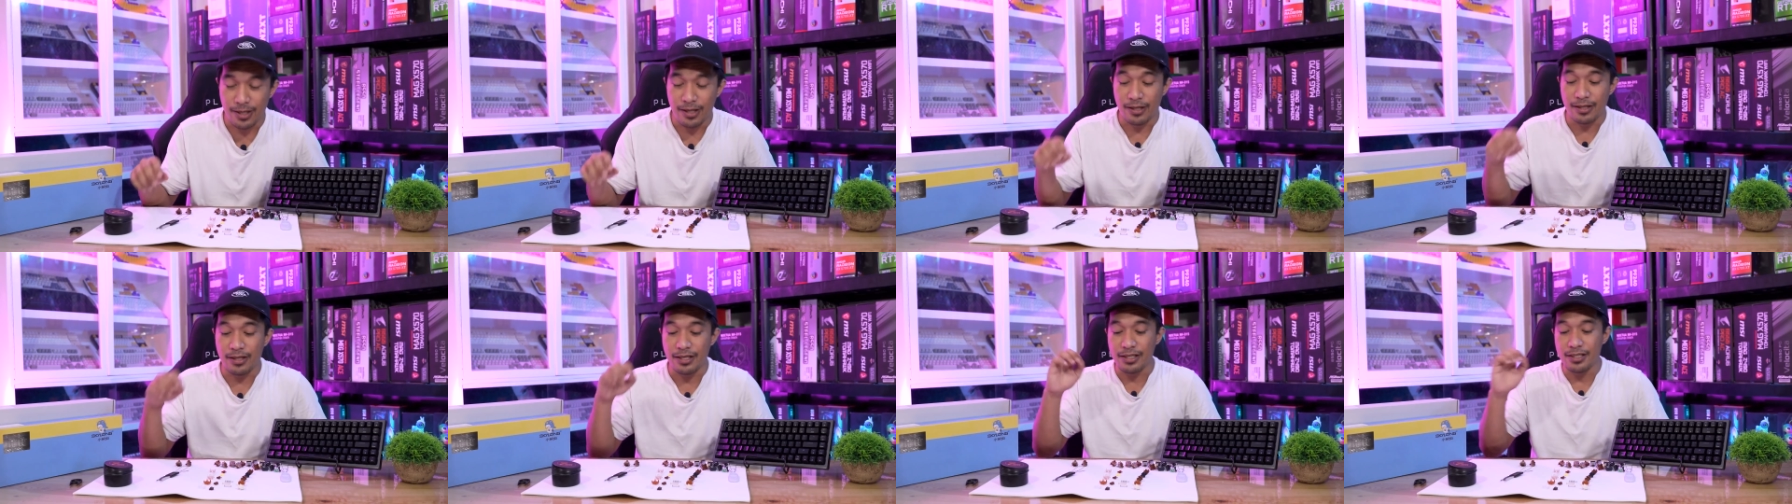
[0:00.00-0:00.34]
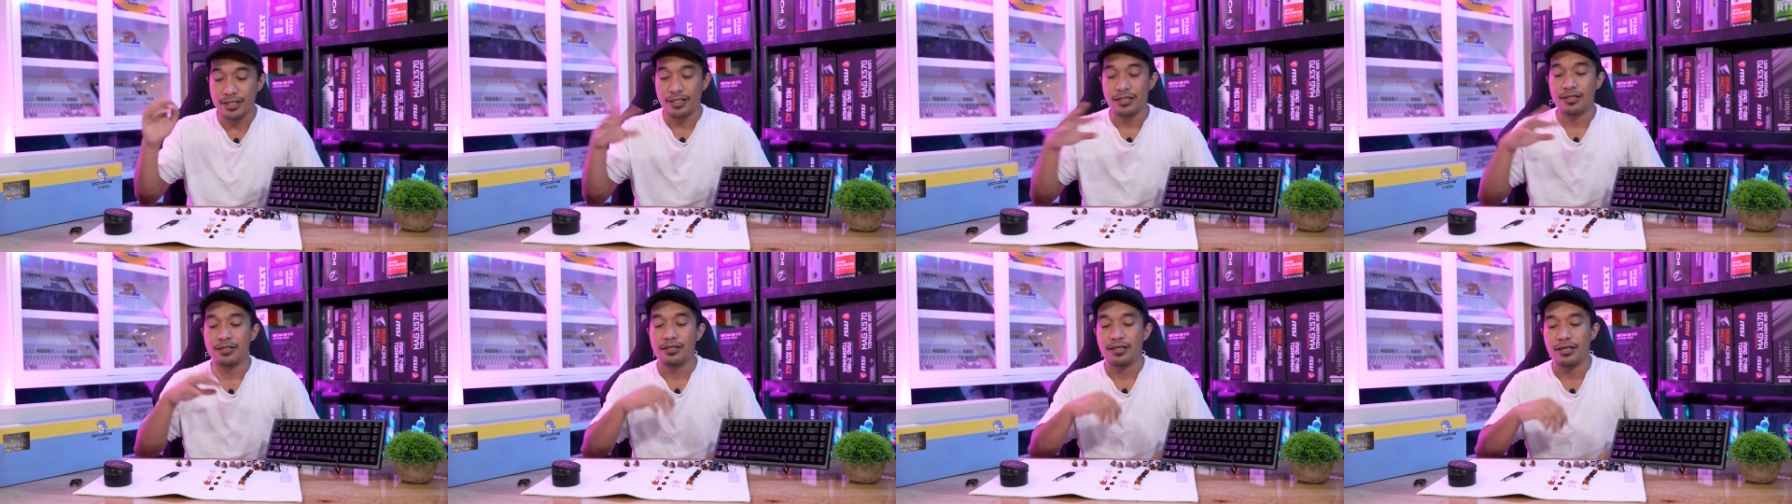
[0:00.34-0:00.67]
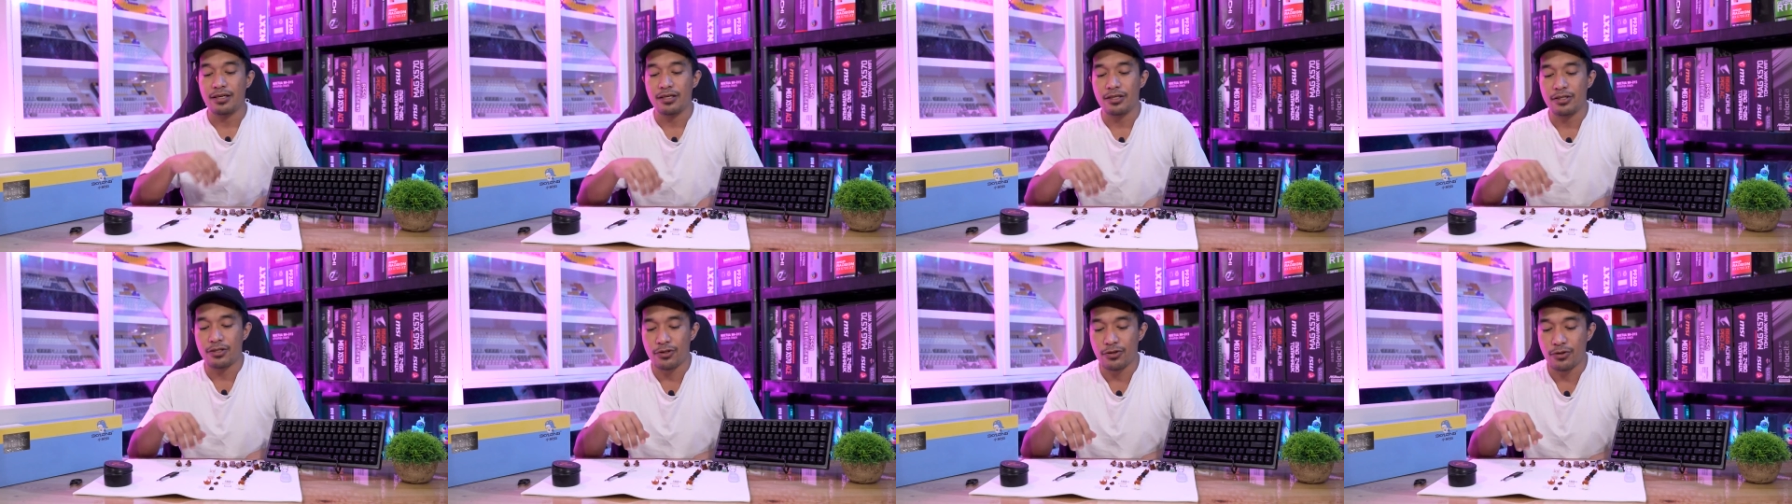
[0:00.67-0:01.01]
This is the
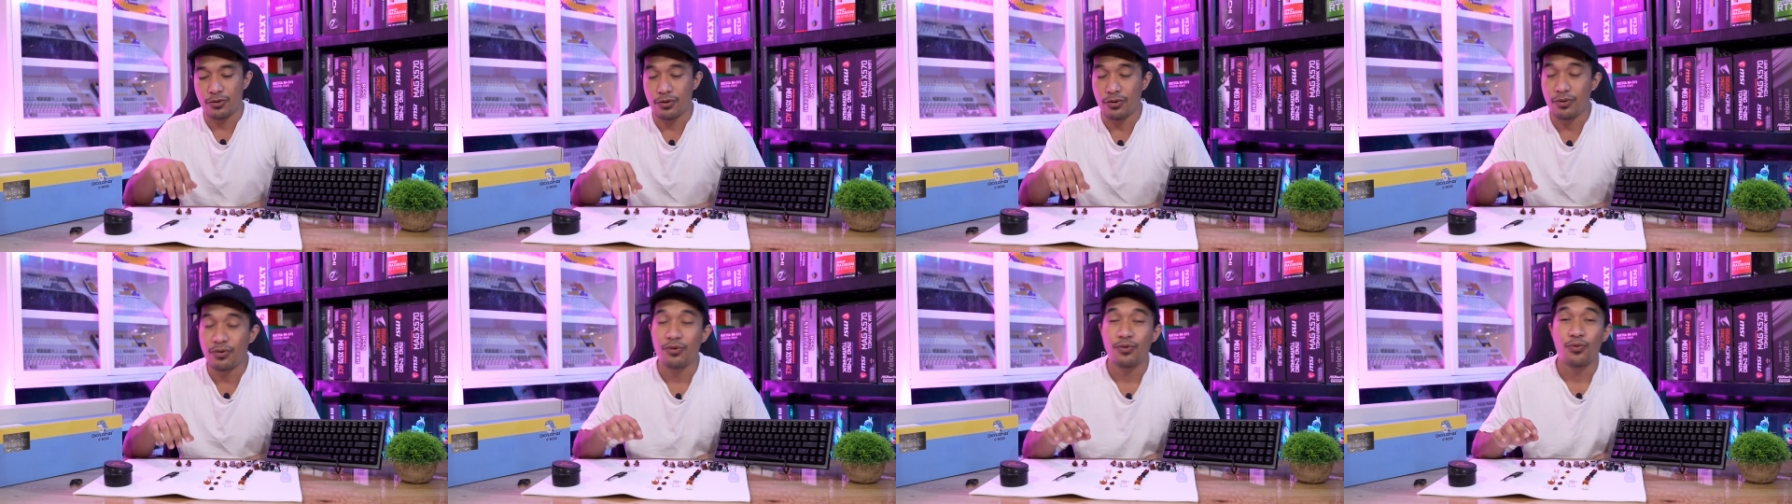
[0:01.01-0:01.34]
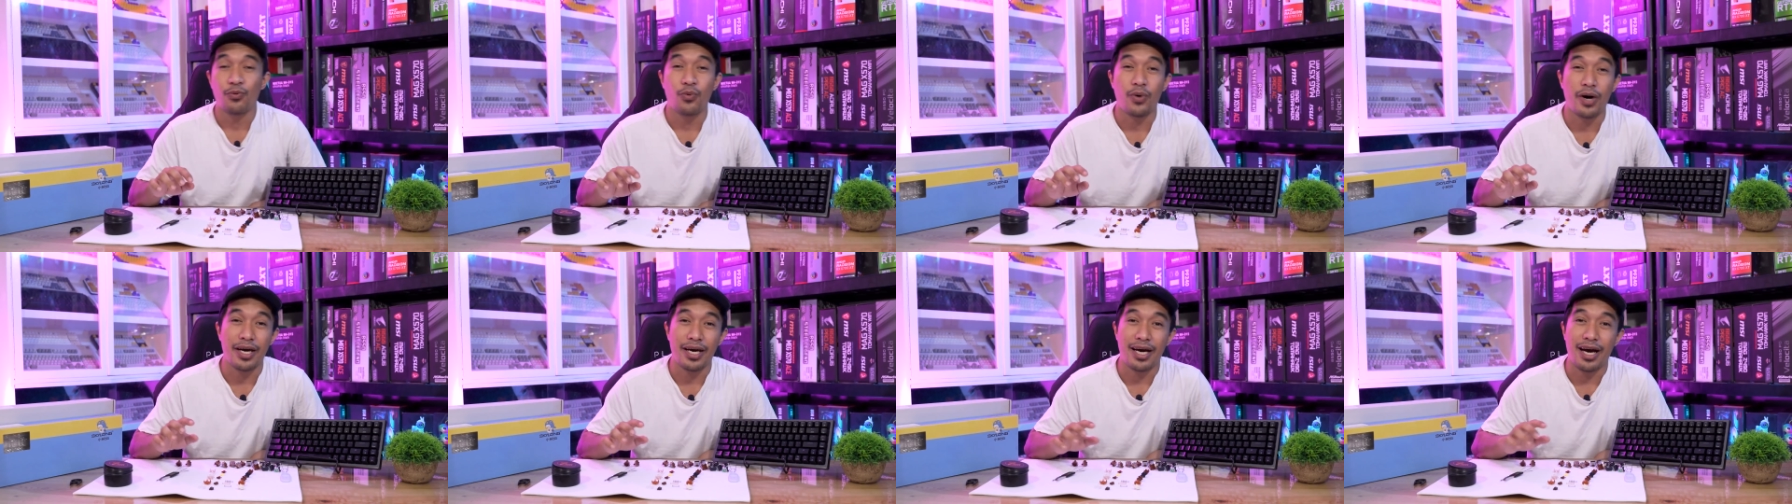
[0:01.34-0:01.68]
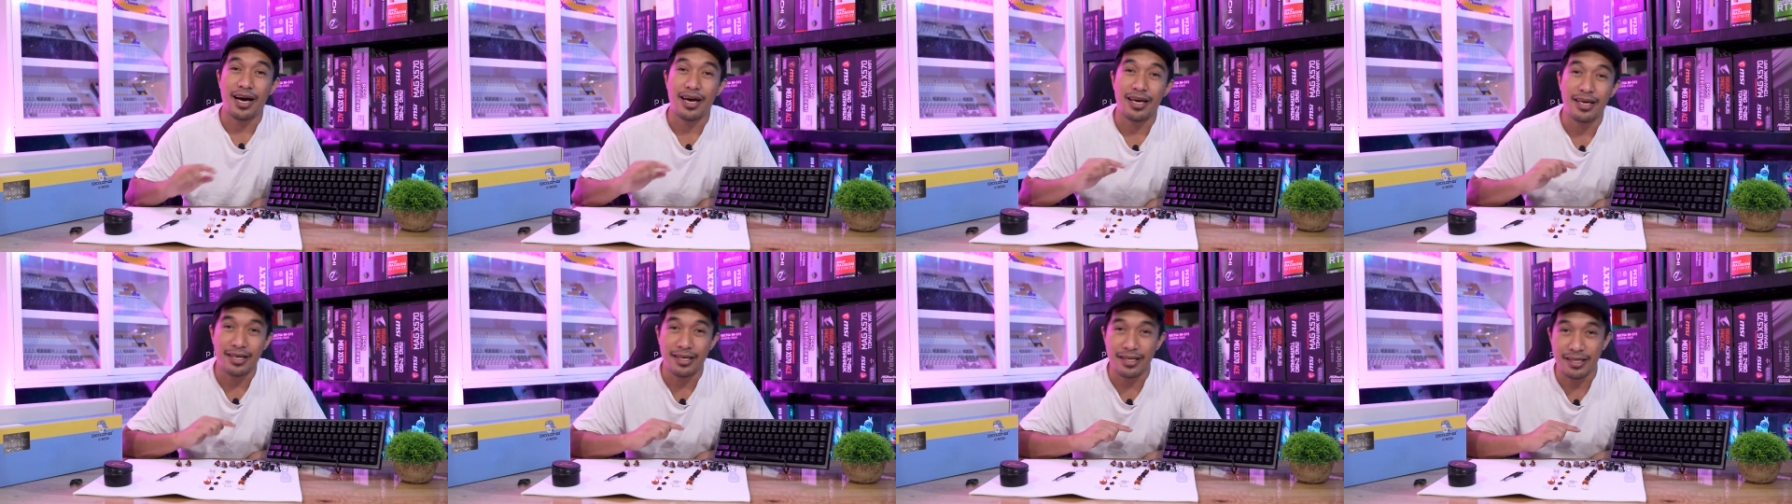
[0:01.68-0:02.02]
reason why
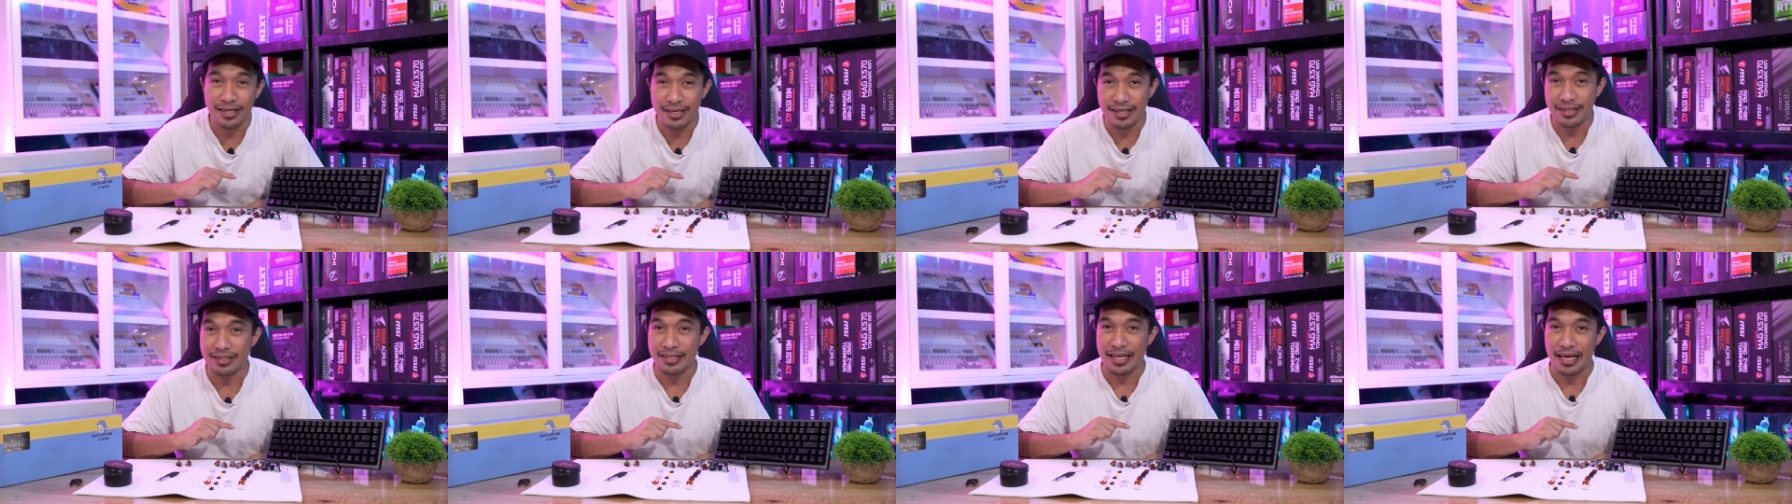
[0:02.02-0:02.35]
I really